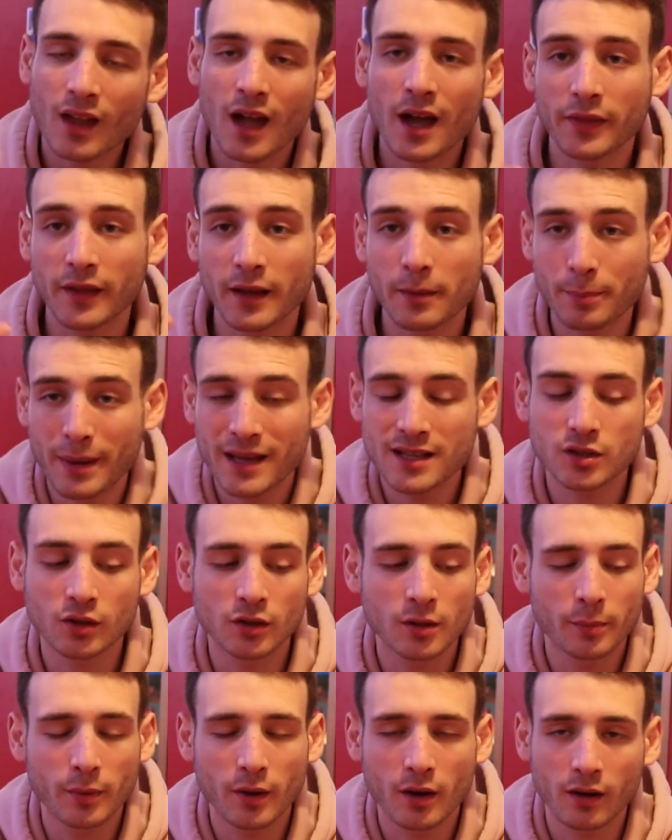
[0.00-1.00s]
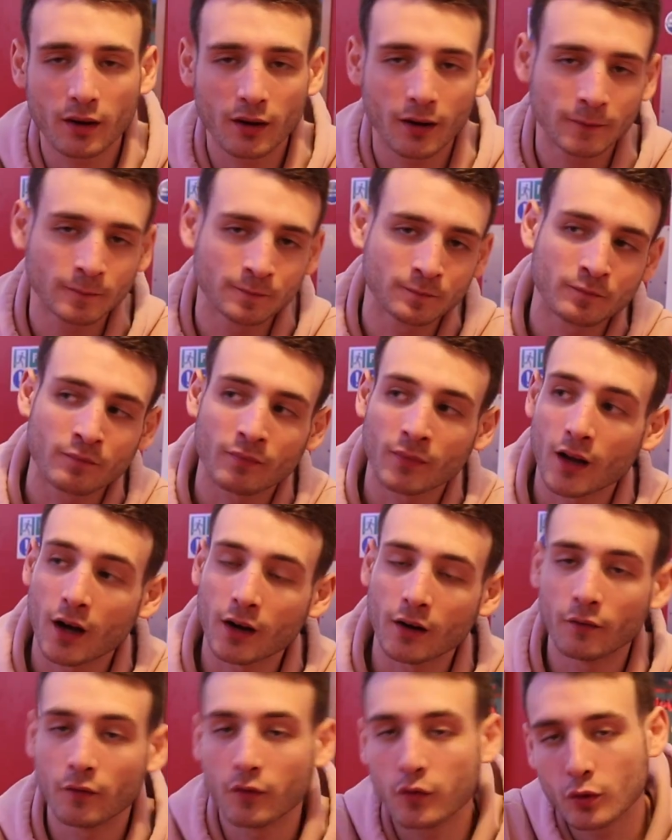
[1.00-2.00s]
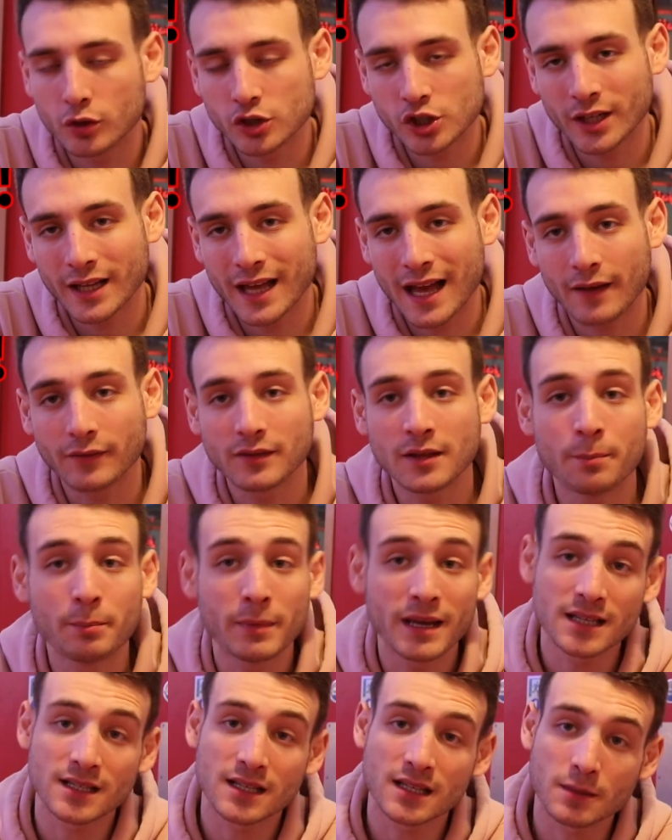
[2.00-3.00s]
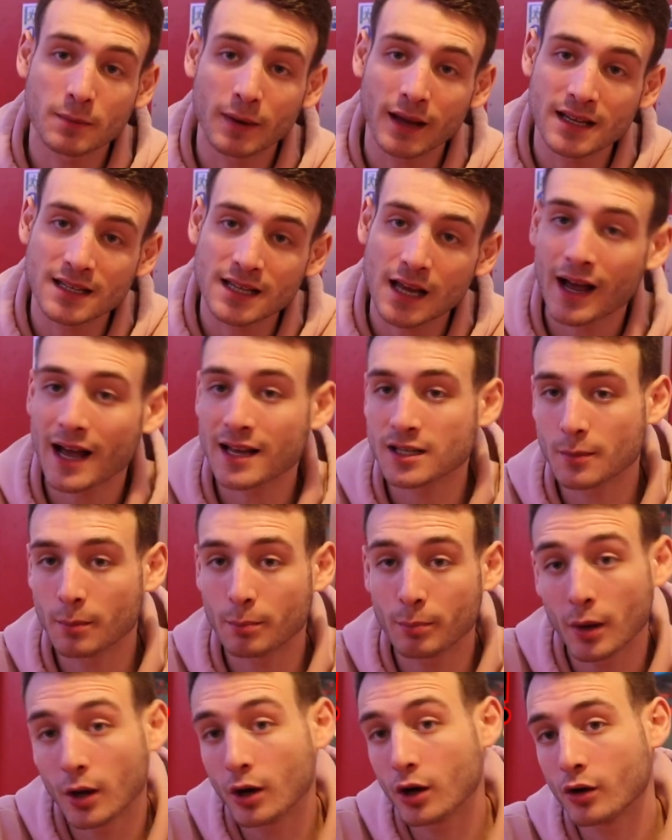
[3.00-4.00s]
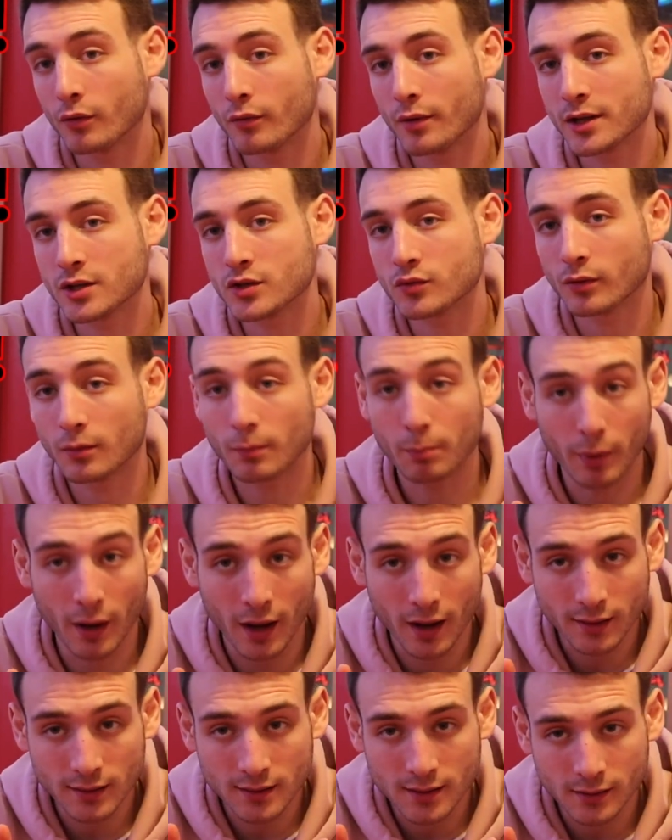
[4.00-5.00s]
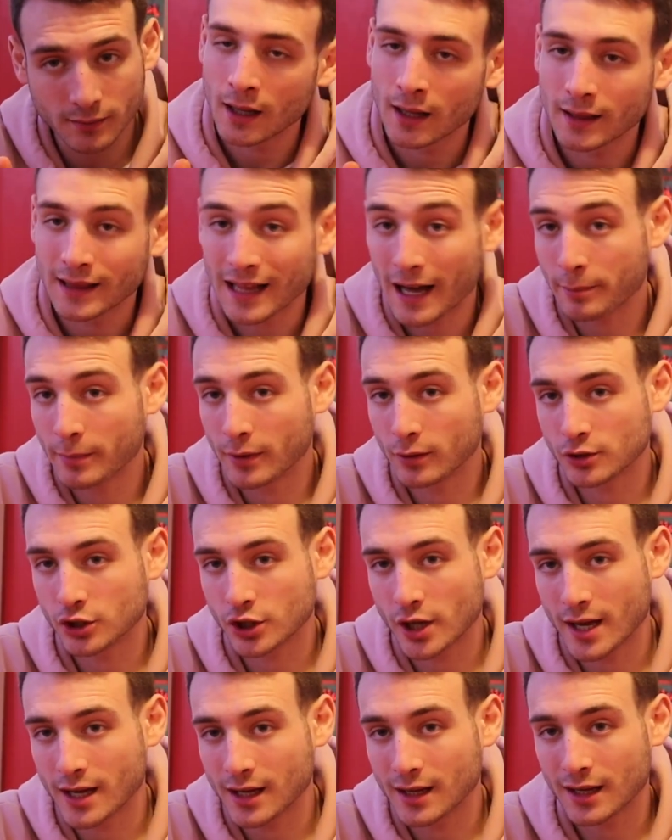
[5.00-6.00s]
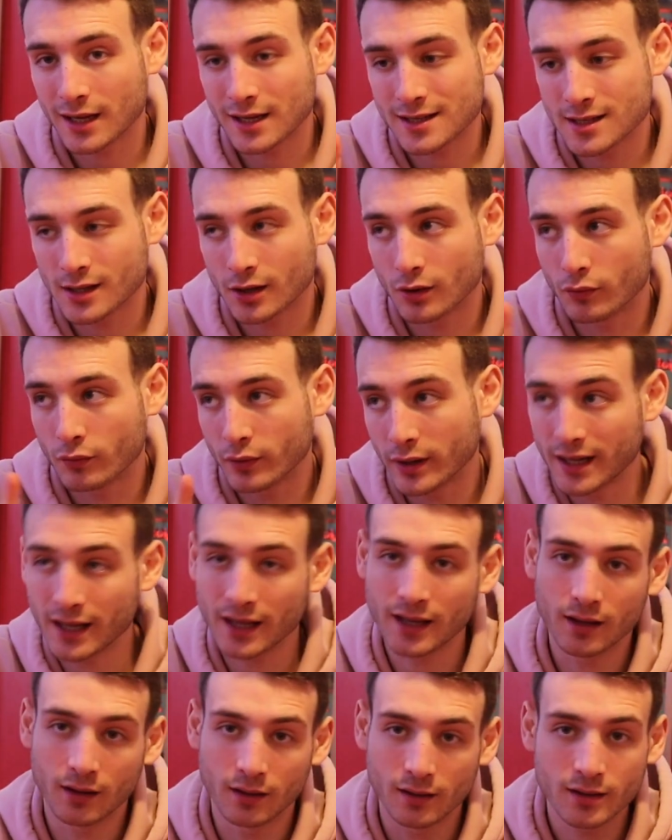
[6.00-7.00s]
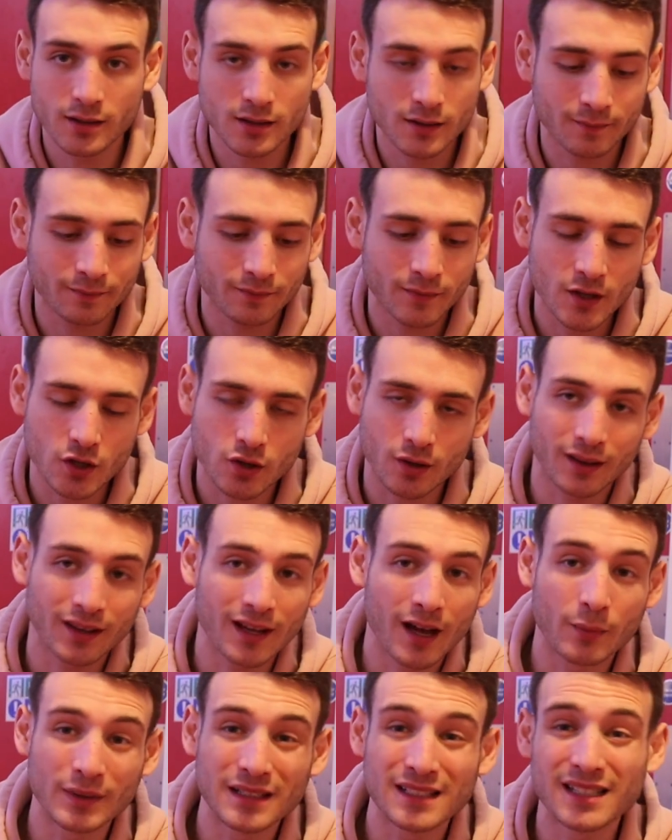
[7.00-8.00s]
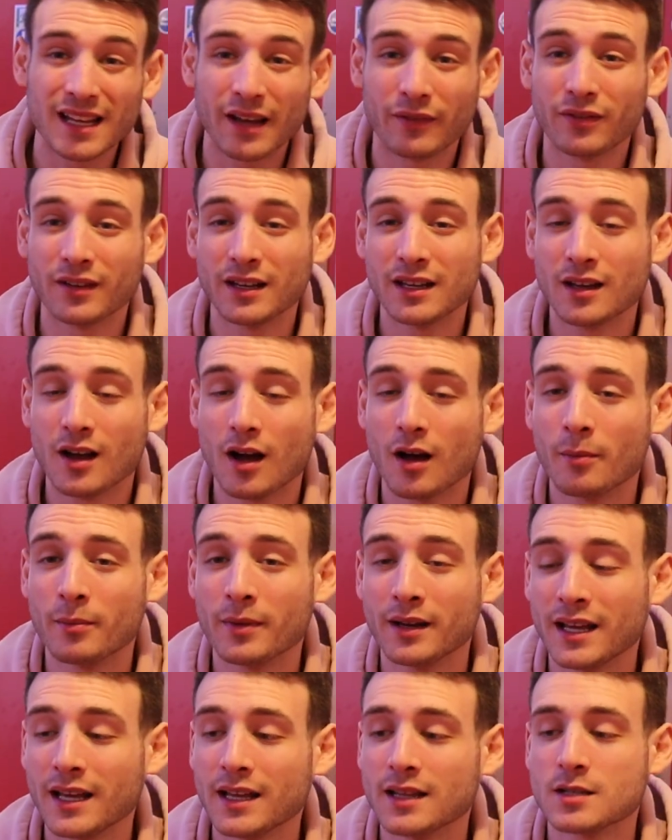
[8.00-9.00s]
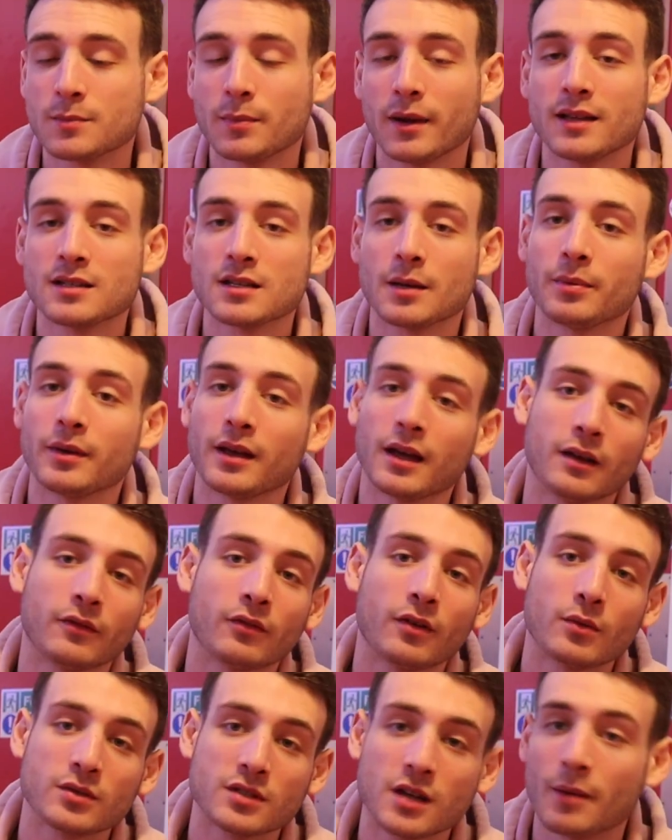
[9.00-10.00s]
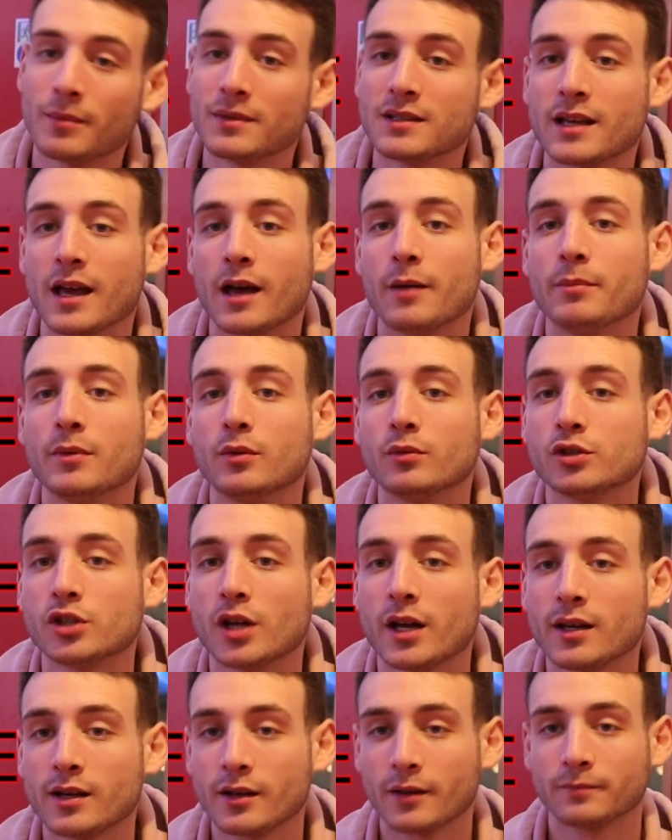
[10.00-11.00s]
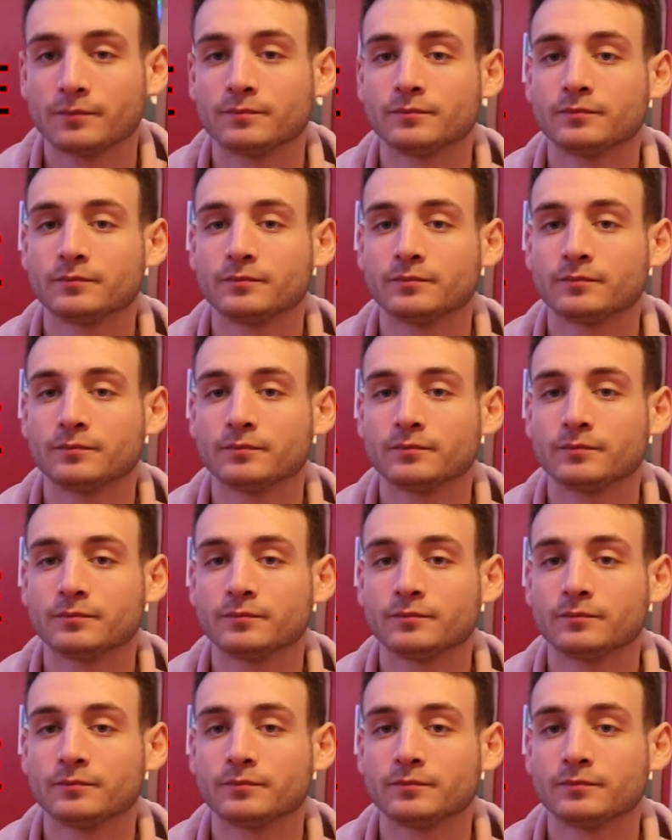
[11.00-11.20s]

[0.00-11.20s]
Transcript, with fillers: I think based on the burger, and unfortunately have to miss this place out as a burger restaurant. But that milkshake is ridiculous. So I think I would definitely come and hit this place up again if I was coming to get a milkshake.